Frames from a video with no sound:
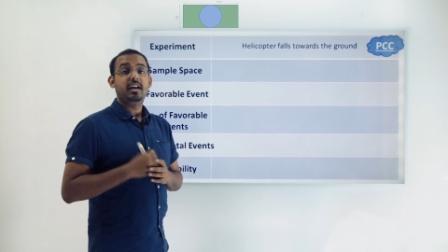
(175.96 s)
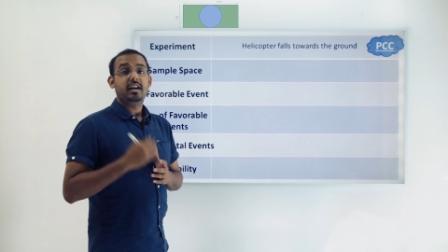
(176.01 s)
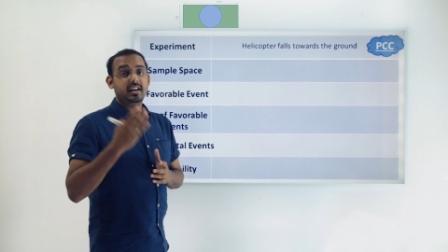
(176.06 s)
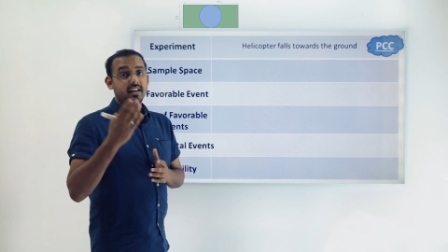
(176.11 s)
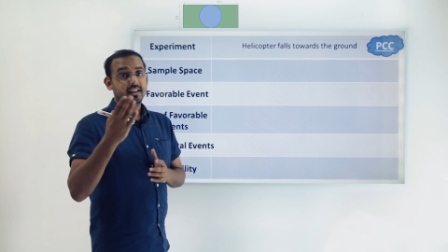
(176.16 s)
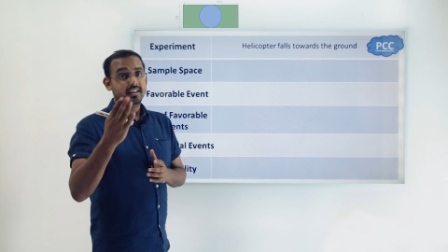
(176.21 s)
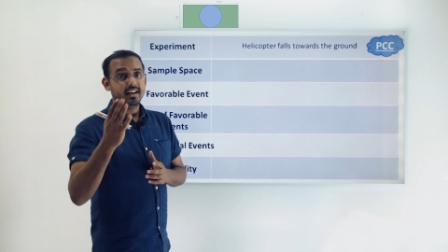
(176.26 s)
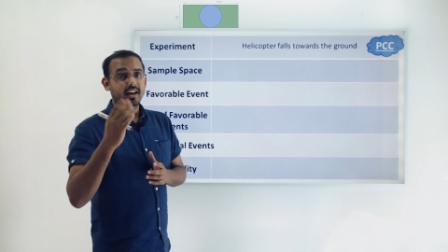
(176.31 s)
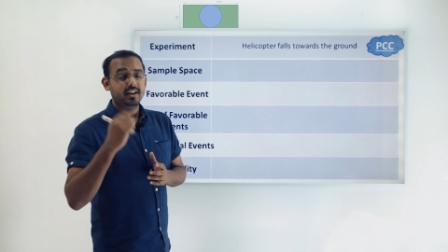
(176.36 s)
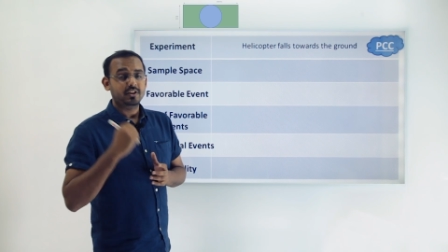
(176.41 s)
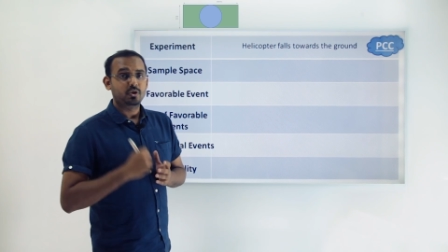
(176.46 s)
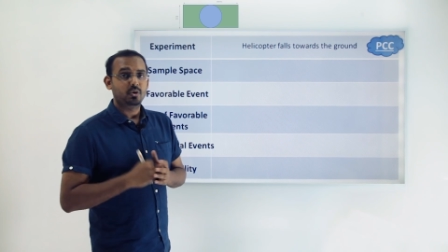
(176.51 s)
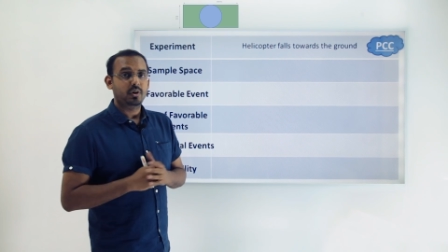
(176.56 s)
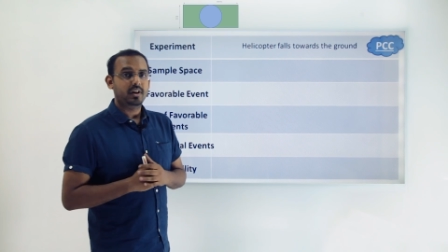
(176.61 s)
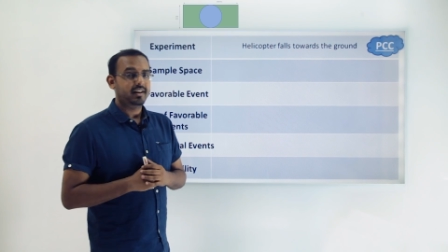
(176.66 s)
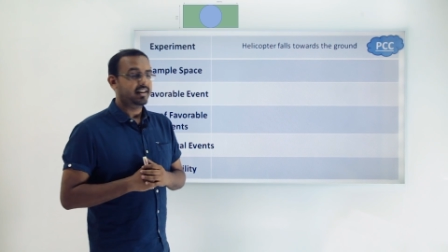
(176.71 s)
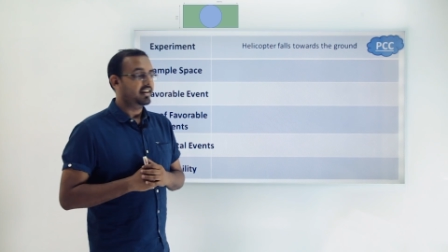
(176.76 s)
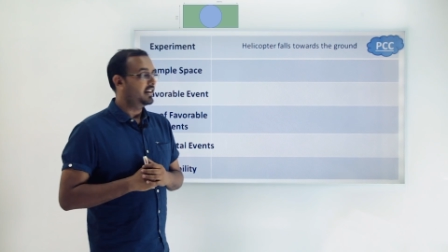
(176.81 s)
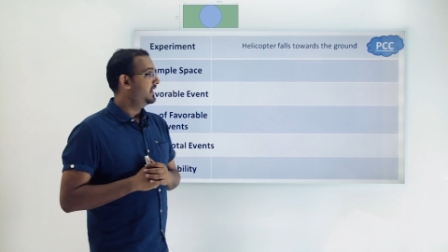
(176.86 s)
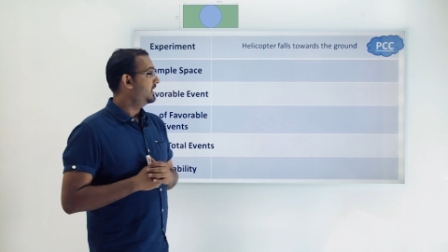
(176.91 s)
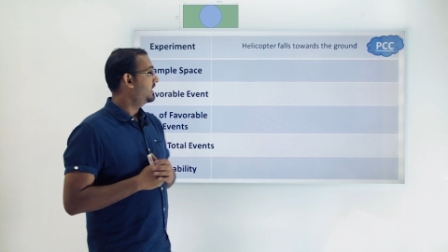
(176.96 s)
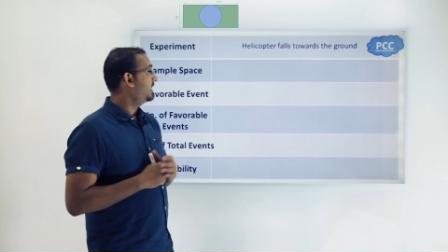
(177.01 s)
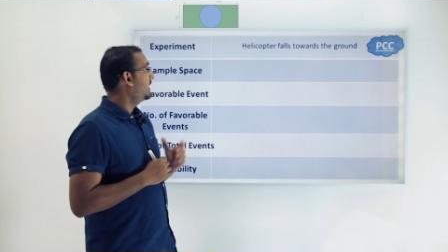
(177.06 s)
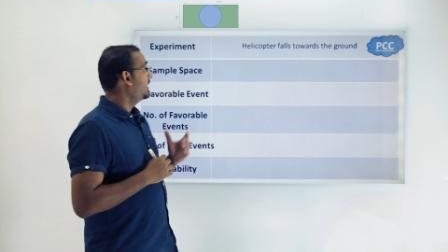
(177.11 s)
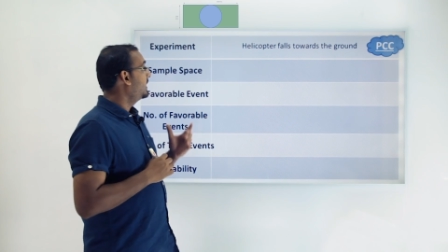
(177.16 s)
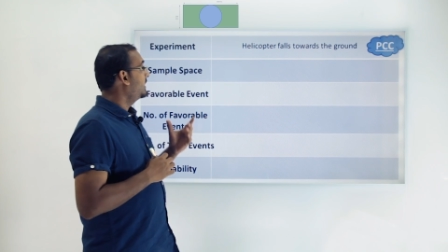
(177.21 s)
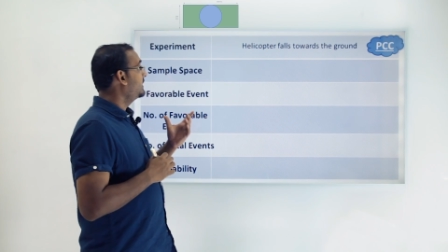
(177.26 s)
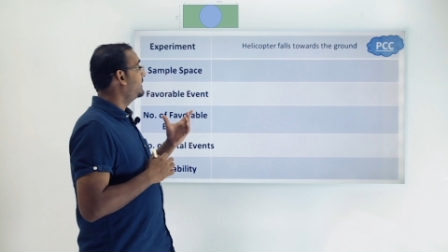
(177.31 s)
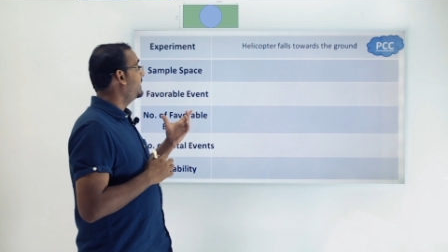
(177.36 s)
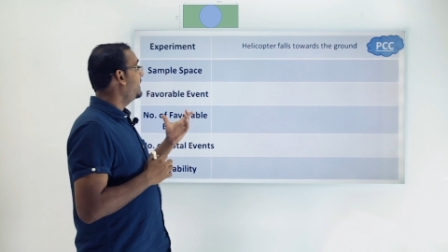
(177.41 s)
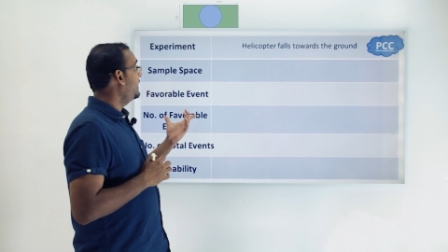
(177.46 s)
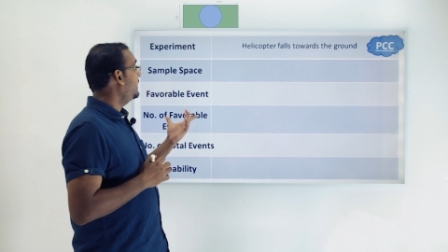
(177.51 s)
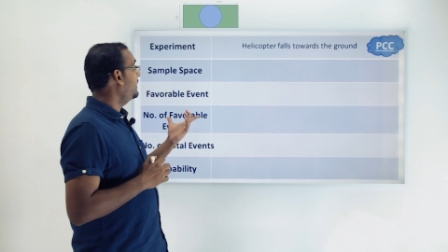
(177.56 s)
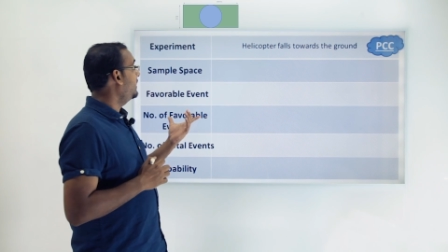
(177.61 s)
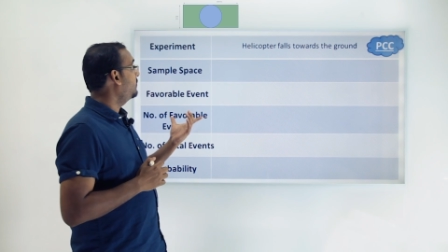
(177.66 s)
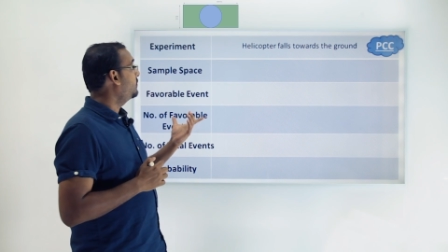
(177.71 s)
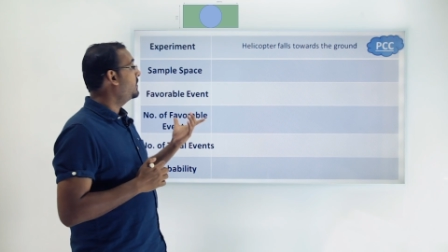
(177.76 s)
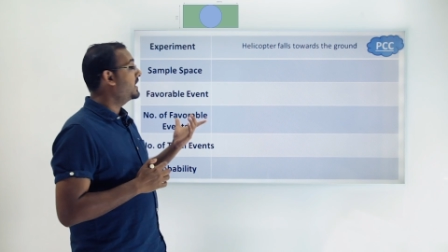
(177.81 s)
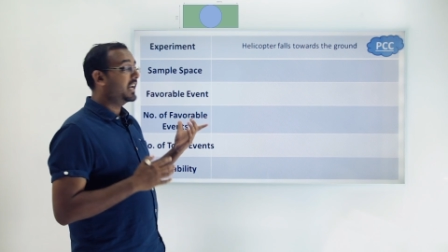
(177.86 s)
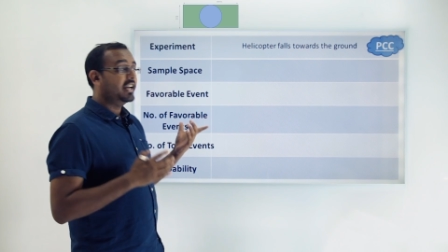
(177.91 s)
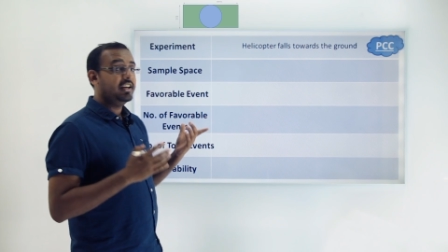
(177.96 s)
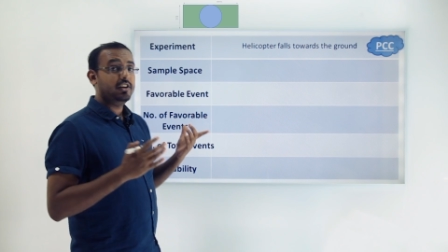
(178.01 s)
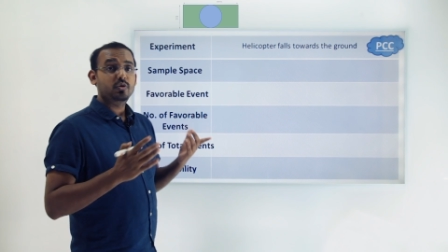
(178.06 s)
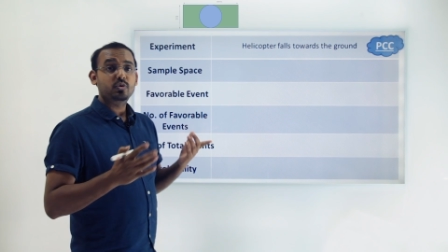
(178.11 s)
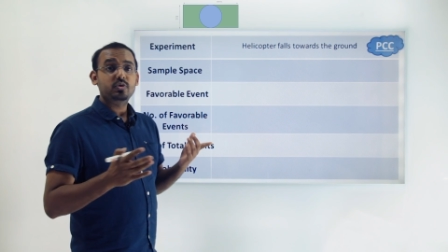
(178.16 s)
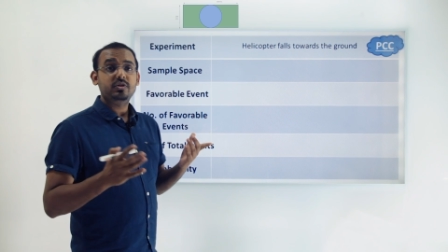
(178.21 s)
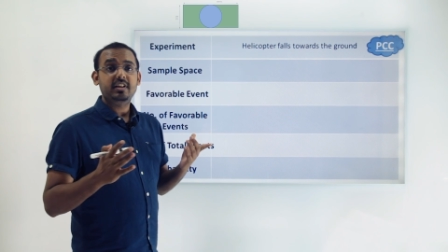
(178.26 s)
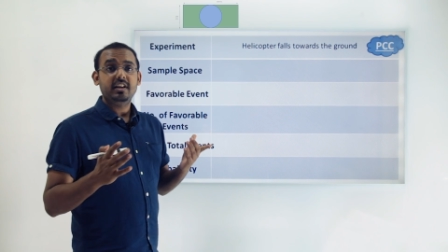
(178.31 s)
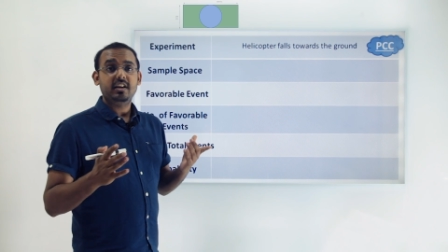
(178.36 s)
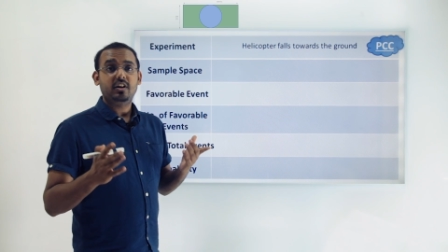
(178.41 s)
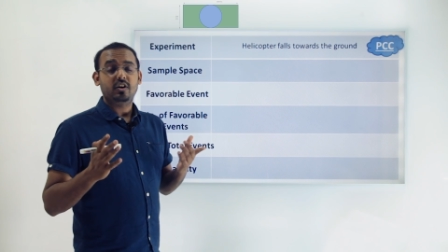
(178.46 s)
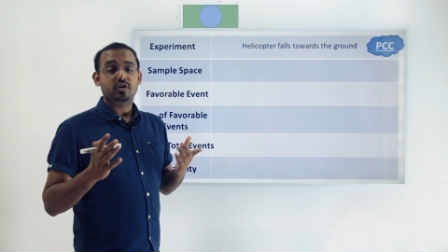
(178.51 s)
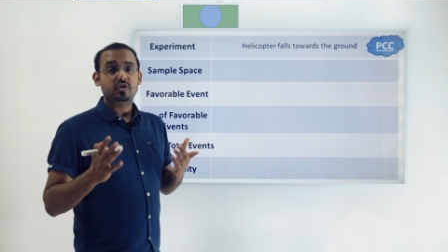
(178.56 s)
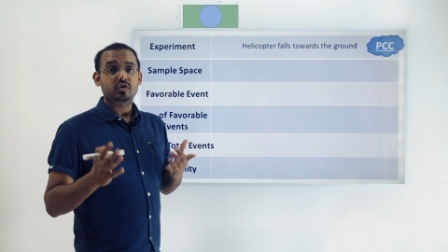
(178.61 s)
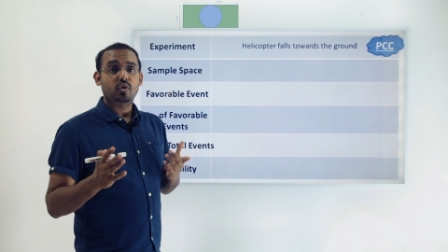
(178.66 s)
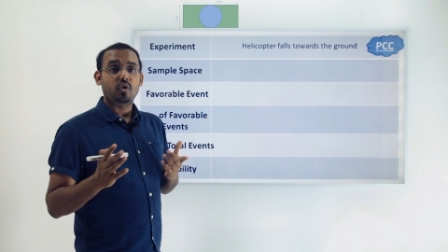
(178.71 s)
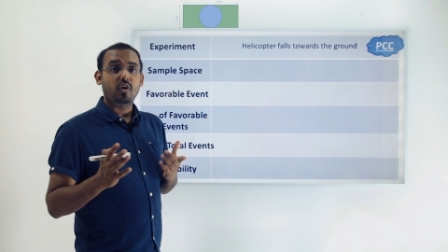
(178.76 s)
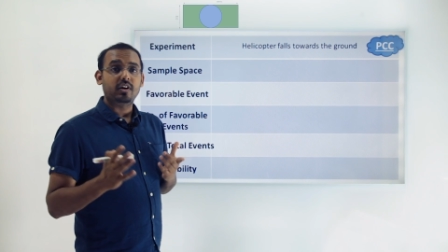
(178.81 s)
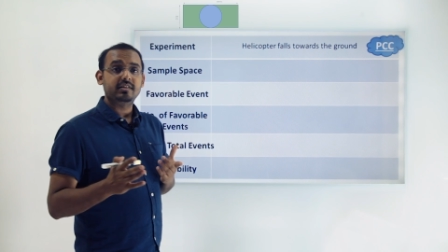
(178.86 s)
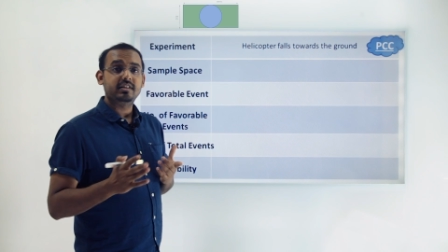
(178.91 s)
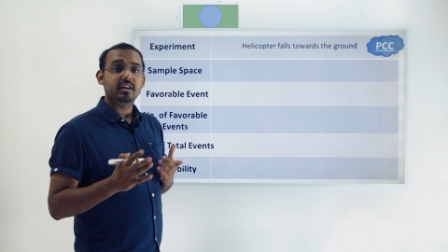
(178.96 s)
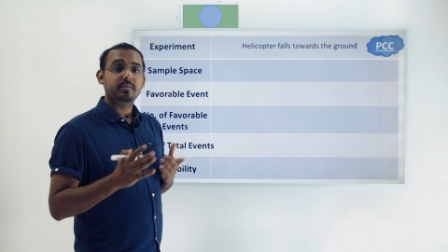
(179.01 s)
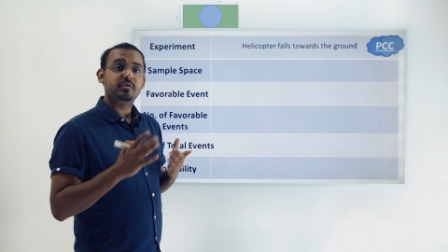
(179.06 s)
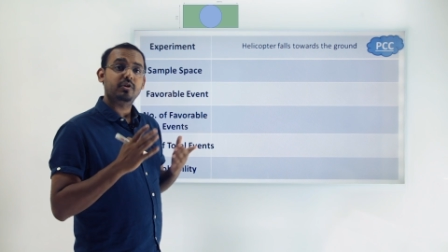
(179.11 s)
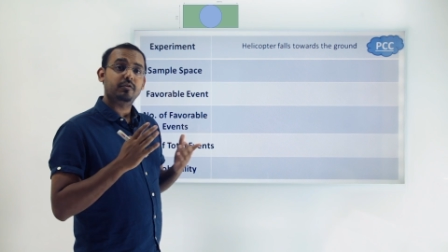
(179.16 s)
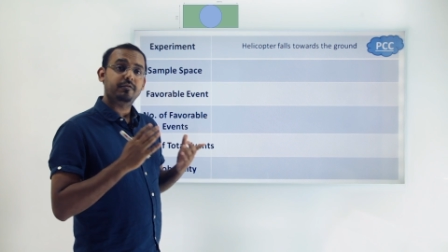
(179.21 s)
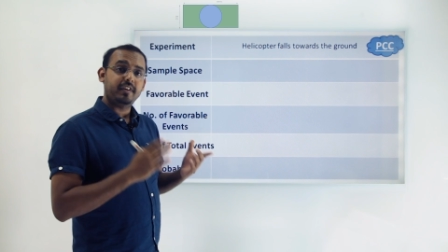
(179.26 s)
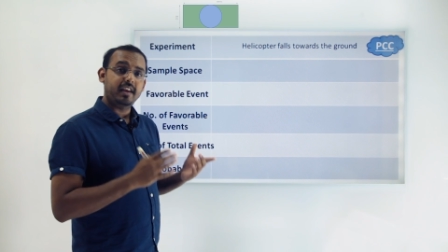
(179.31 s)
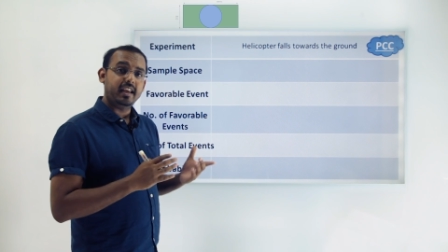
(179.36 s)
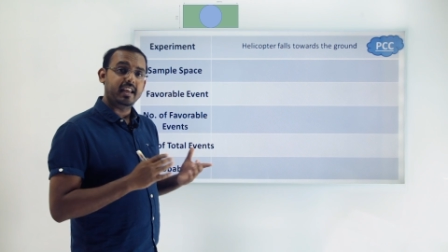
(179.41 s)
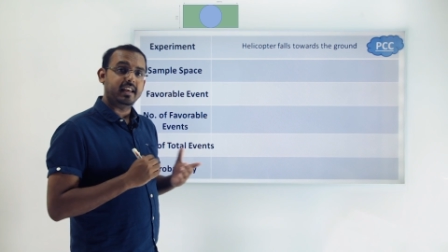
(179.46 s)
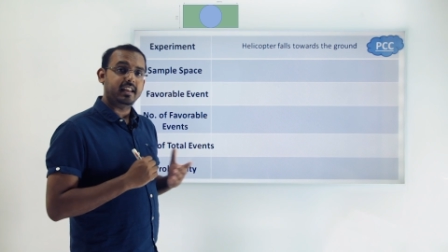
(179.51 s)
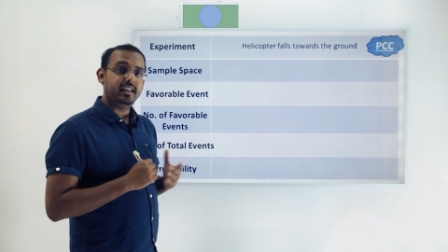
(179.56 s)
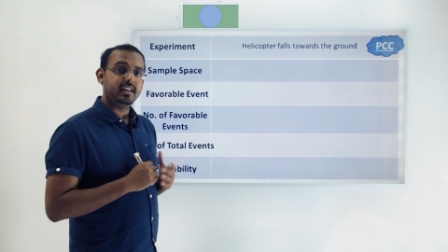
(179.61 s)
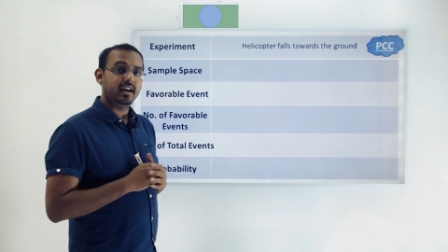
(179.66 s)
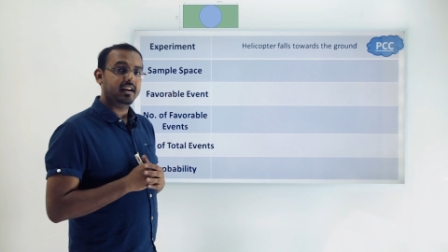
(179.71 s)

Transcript: Yeah, you are right. We can use the concepts of area